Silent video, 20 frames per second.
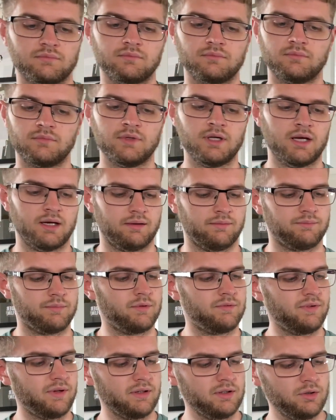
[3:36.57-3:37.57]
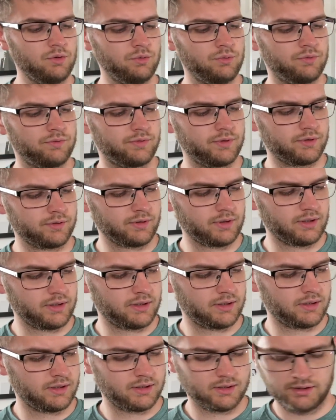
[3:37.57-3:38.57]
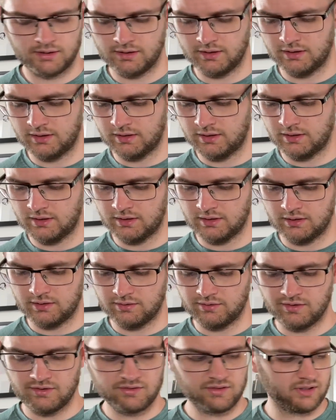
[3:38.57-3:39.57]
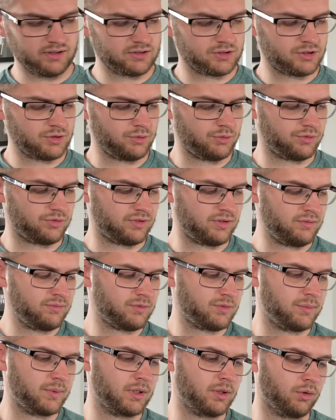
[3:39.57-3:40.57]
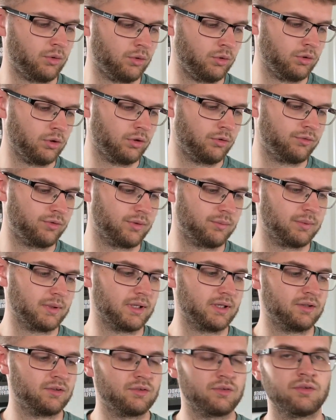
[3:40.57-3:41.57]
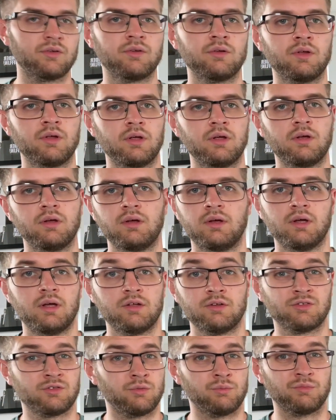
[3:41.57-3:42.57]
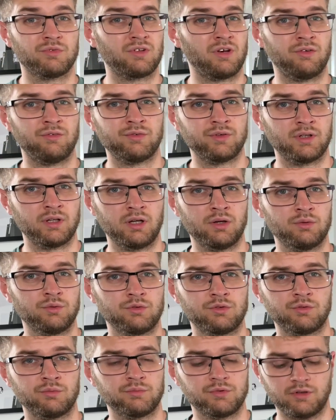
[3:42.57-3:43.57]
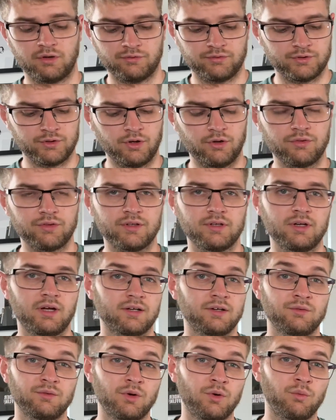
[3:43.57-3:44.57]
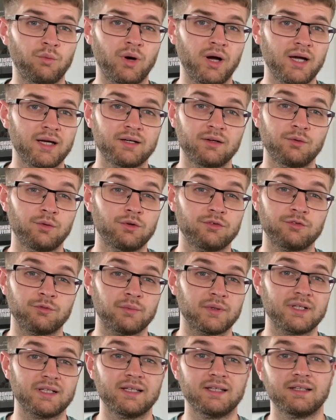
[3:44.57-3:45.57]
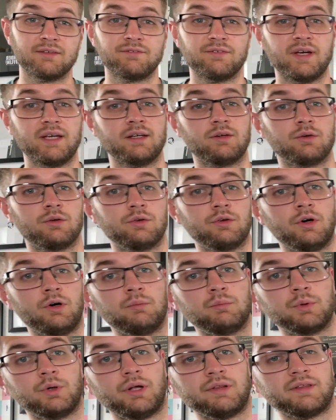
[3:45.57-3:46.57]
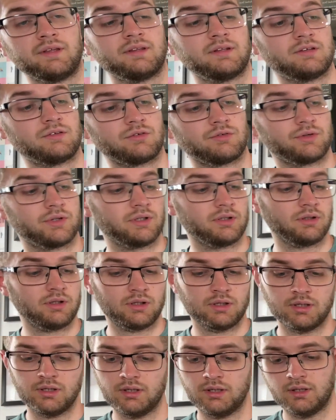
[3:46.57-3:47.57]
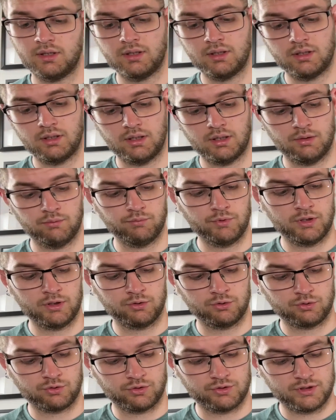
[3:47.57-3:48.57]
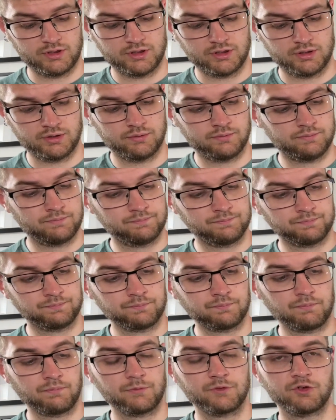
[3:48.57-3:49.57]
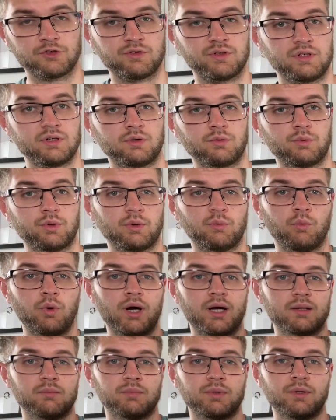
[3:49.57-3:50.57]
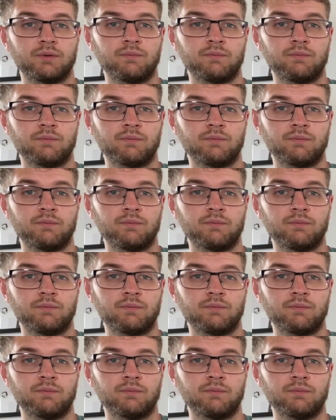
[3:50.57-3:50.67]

Yeah, the value for these kind of shoes seem to be all over the place. Some sell for loads, some sell for nothing. I don't know why. I don't know if some are clearly fake or not, but I think these are real. Really good condition. Just need a quick wipe.